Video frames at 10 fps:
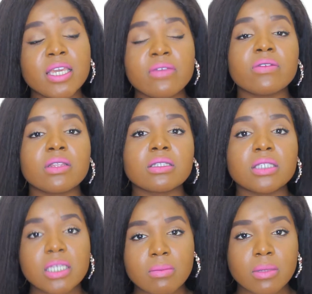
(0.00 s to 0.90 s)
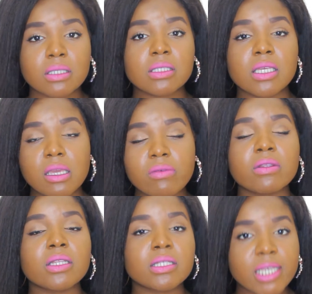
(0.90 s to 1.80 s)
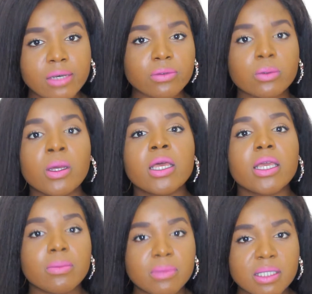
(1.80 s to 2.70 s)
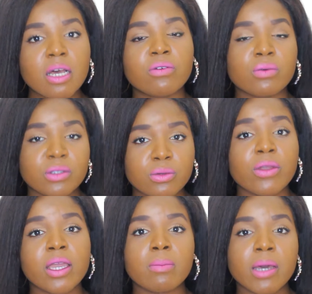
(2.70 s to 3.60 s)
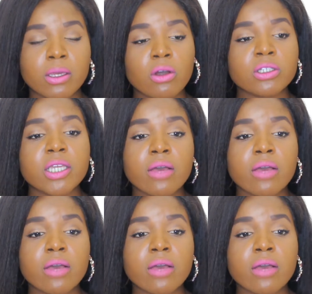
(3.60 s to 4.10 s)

Even the demons, even the devil himself was created by God.